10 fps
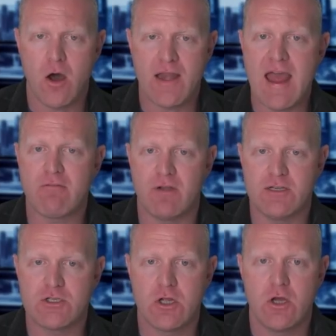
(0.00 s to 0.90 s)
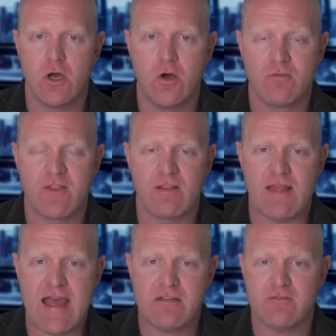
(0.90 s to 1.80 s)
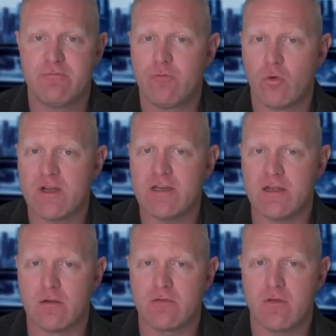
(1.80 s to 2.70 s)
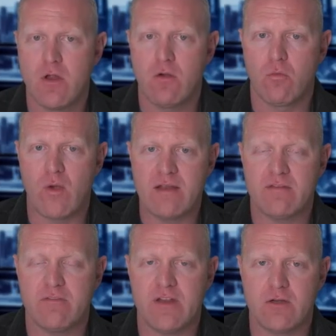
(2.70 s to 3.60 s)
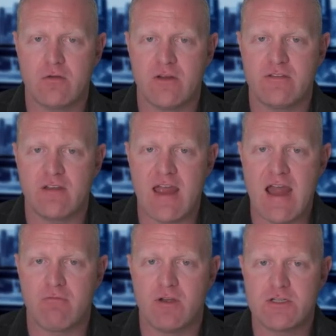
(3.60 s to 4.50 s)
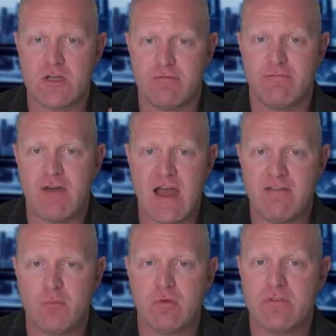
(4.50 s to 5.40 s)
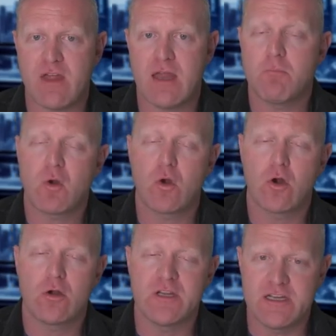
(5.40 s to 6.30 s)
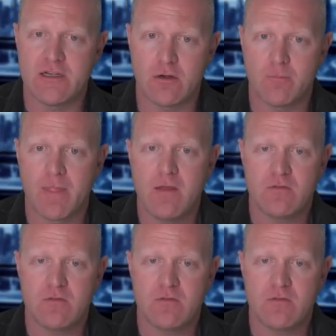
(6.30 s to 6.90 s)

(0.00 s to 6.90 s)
On average, over the last 40 years, rents have increased an average of 5% per year.